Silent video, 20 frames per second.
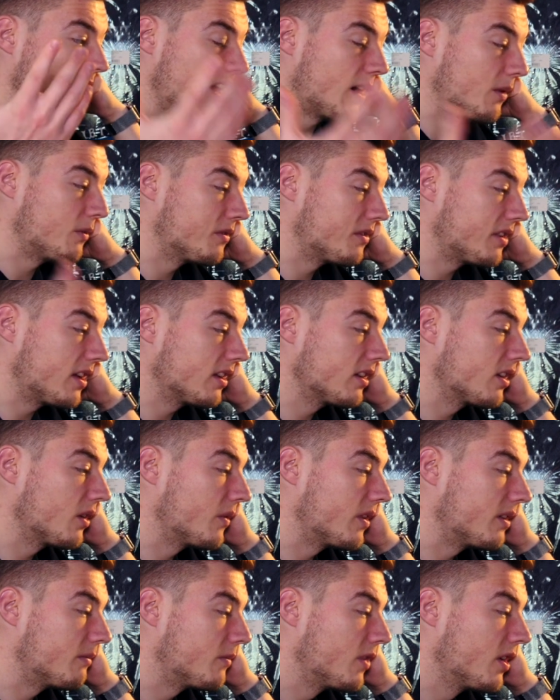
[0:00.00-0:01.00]
I will then
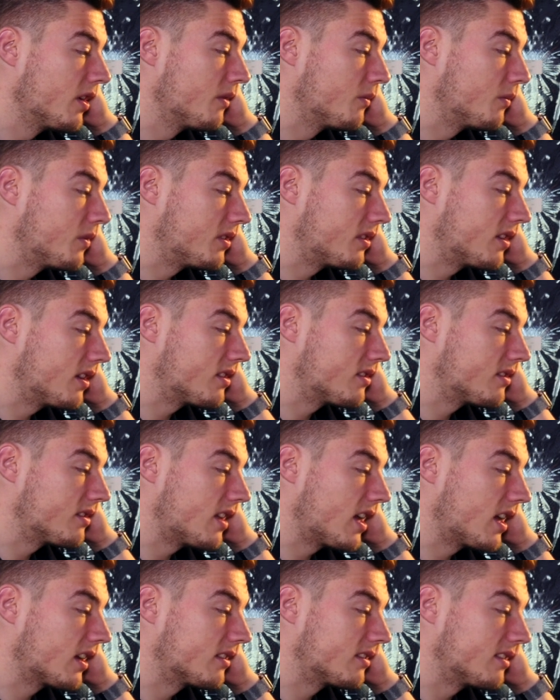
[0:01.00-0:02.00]
go in with this
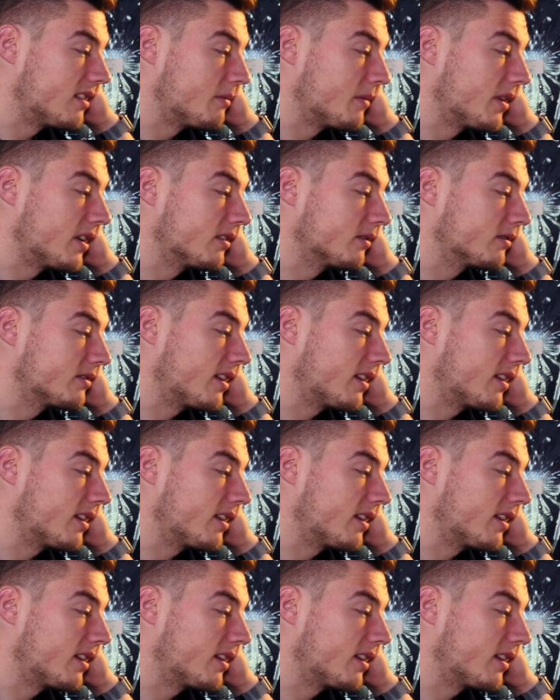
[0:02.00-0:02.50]
next email